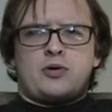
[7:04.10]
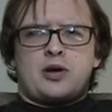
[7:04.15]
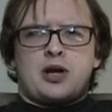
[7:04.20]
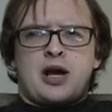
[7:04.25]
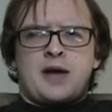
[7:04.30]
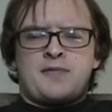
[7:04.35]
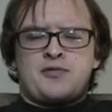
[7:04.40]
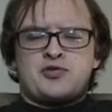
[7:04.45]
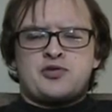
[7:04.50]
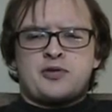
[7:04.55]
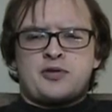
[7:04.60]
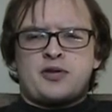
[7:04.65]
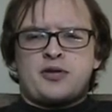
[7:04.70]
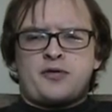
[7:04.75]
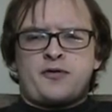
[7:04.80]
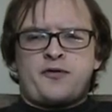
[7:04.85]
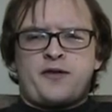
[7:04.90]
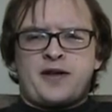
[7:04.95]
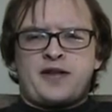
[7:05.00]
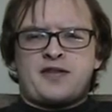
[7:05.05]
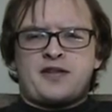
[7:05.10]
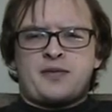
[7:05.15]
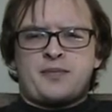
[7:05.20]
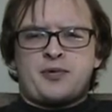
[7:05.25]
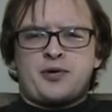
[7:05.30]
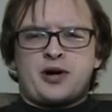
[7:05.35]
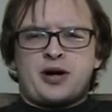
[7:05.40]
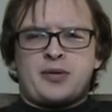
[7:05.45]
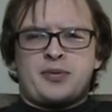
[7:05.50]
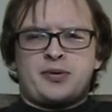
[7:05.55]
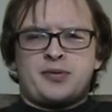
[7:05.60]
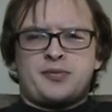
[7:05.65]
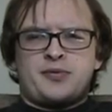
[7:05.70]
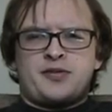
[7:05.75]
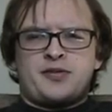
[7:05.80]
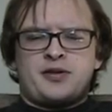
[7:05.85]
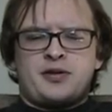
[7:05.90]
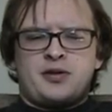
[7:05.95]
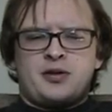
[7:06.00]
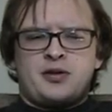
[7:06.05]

I'm sure they'll fix the problems.